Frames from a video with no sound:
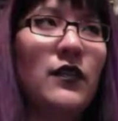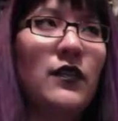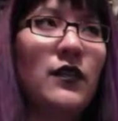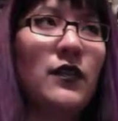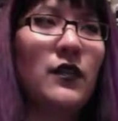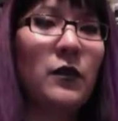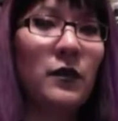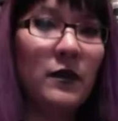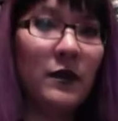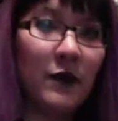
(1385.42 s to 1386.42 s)
two
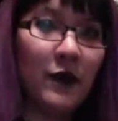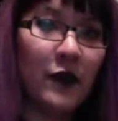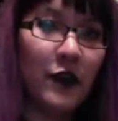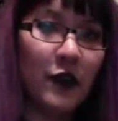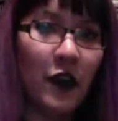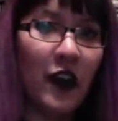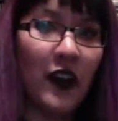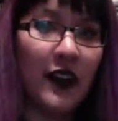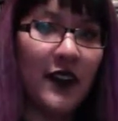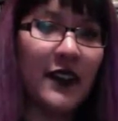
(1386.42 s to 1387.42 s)

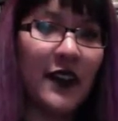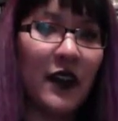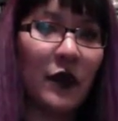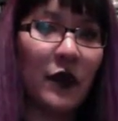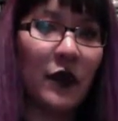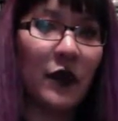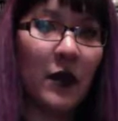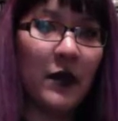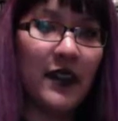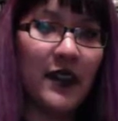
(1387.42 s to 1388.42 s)
drawings that were
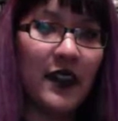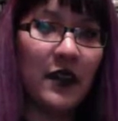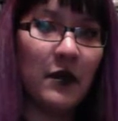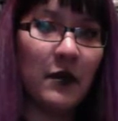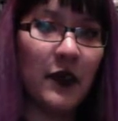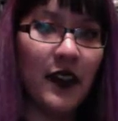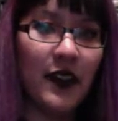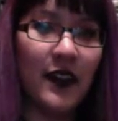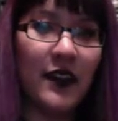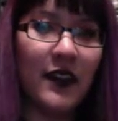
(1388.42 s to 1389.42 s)
opposite but
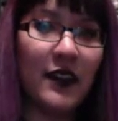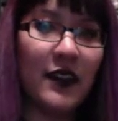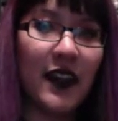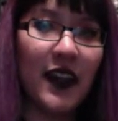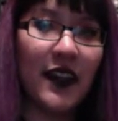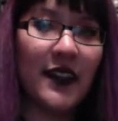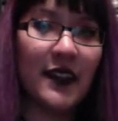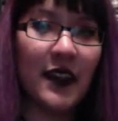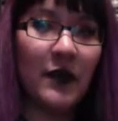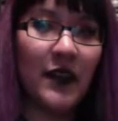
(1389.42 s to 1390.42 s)
at the
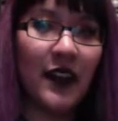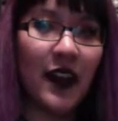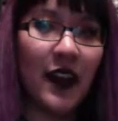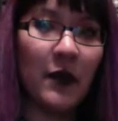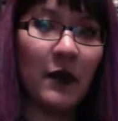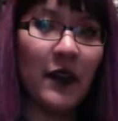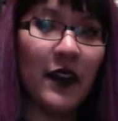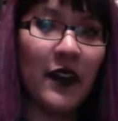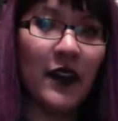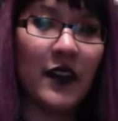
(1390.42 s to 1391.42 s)
same time
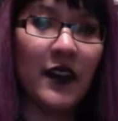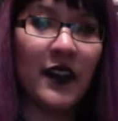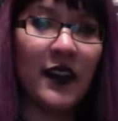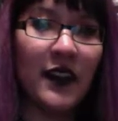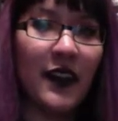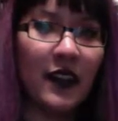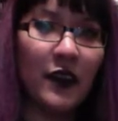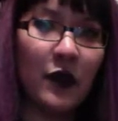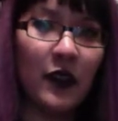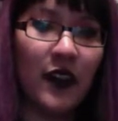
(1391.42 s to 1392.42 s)
connect
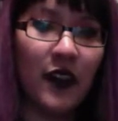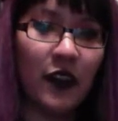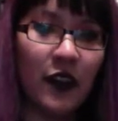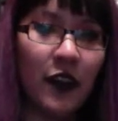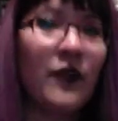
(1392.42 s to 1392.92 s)
to one another.